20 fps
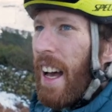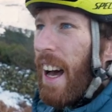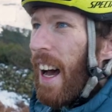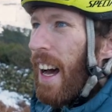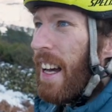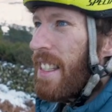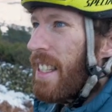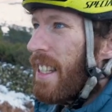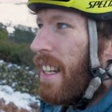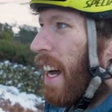
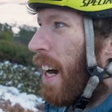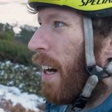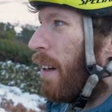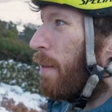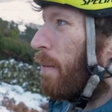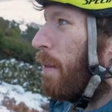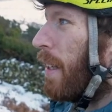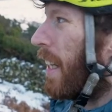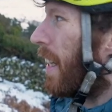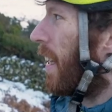hasn't
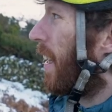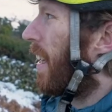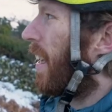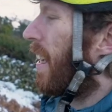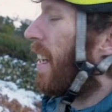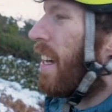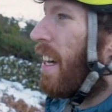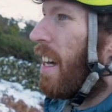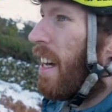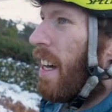helped me
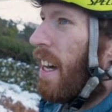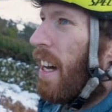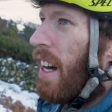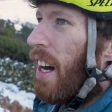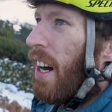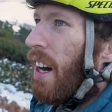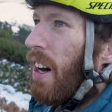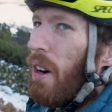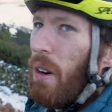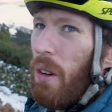
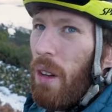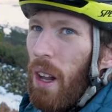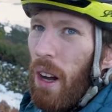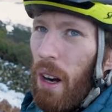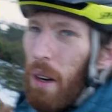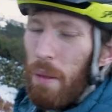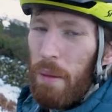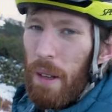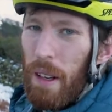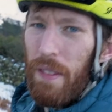a whole
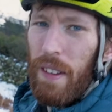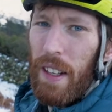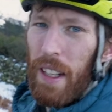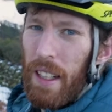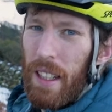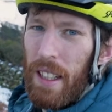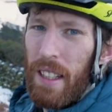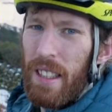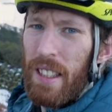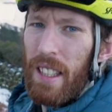lot with my
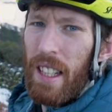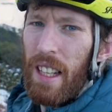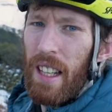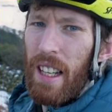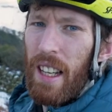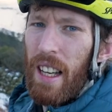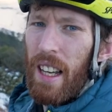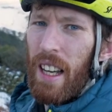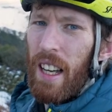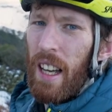fitness.
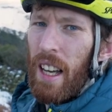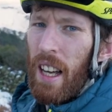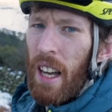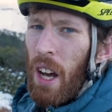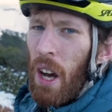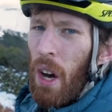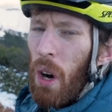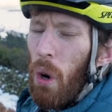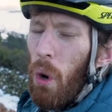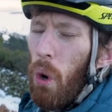
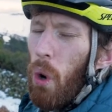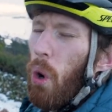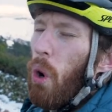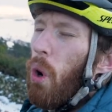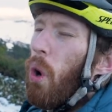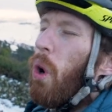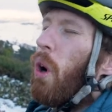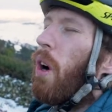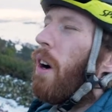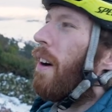
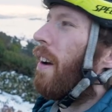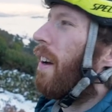Oh.